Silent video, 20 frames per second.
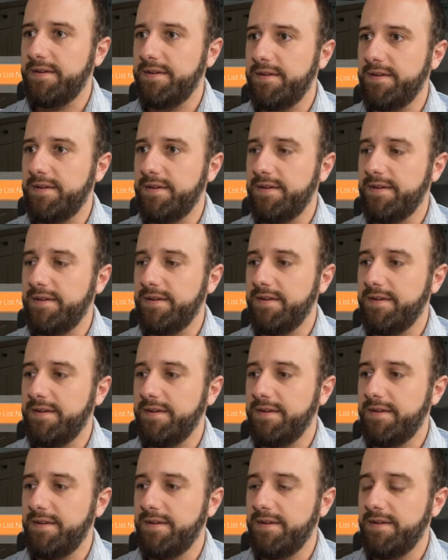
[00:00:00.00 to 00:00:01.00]

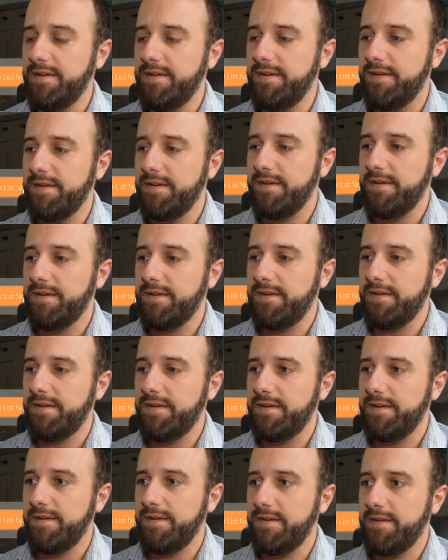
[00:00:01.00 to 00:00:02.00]

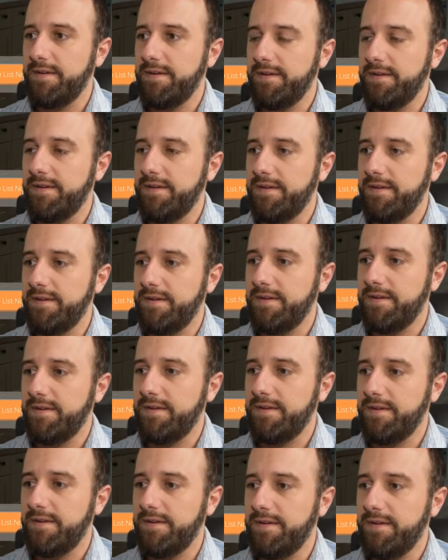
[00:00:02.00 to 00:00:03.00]

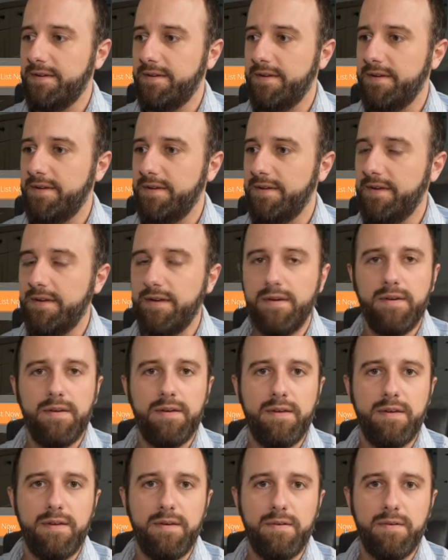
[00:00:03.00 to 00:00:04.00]

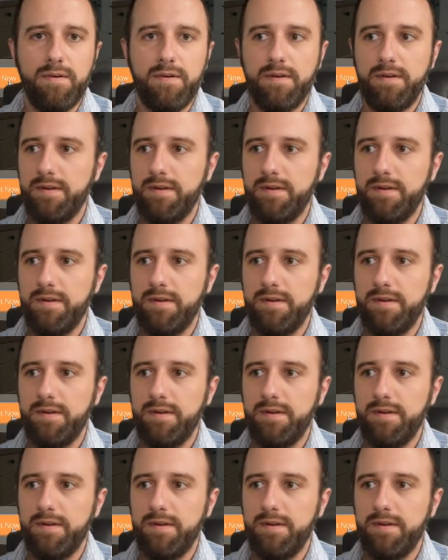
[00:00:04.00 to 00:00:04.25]
Nothing is said.